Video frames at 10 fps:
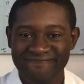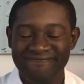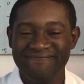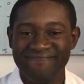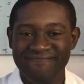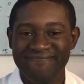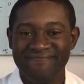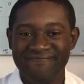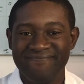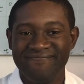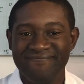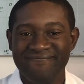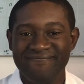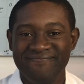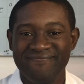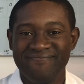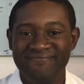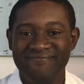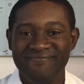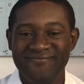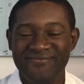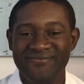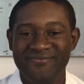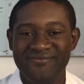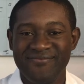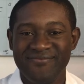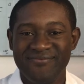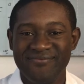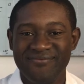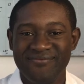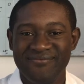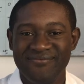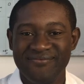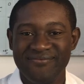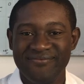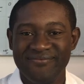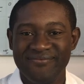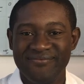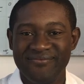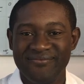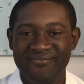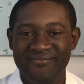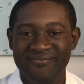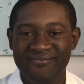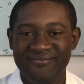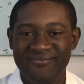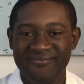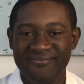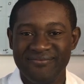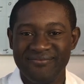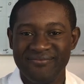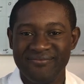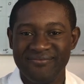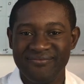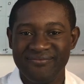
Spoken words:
No words are spoken by the person on screen.